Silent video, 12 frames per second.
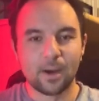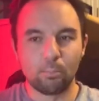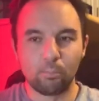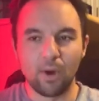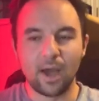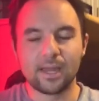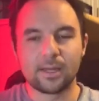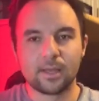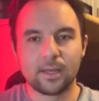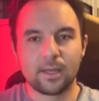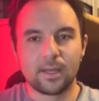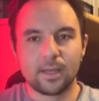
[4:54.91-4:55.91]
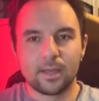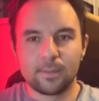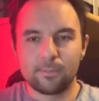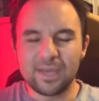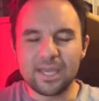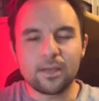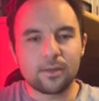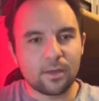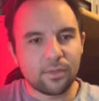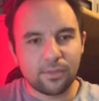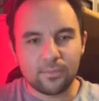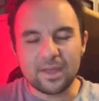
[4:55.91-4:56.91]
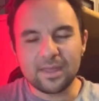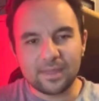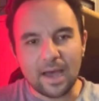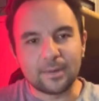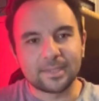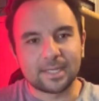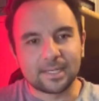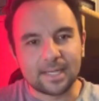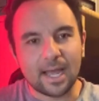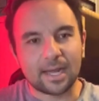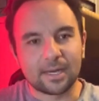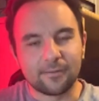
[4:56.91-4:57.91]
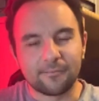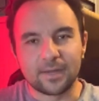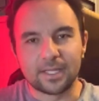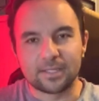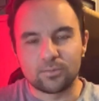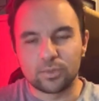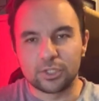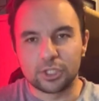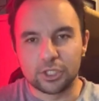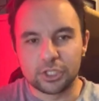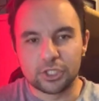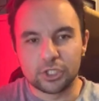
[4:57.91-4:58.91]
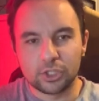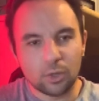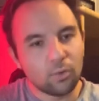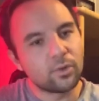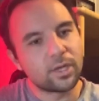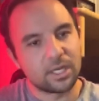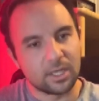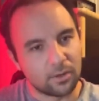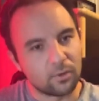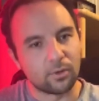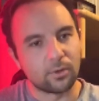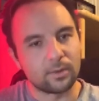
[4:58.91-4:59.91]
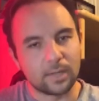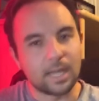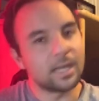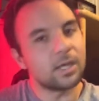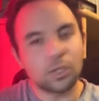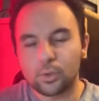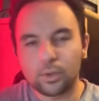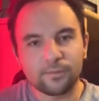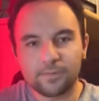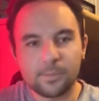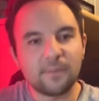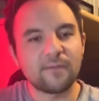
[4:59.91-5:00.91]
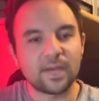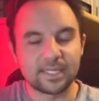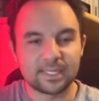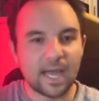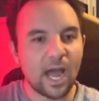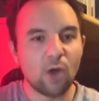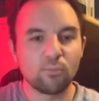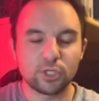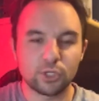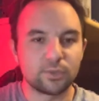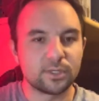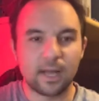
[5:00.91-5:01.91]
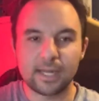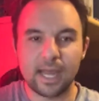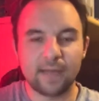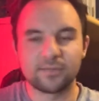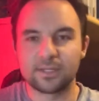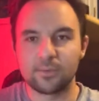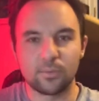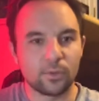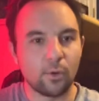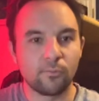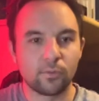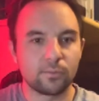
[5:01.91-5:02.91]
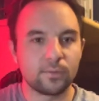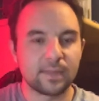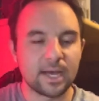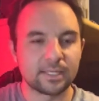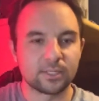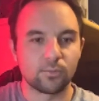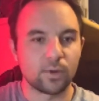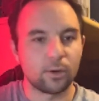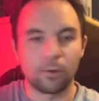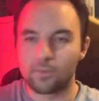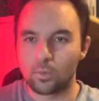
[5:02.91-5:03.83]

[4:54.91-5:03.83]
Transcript: But being 3000 attack and defense was just so killer. Like you could flip it face down, but you still had to have something with over 3000 to run it over.